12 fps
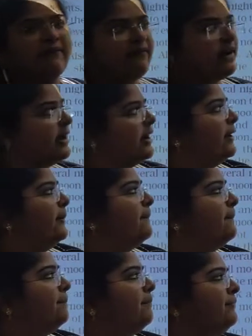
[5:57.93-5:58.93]
every day.
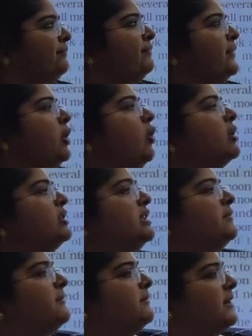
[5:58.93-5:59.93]
On
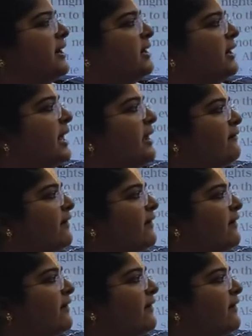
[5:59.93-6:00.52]
the 15th day,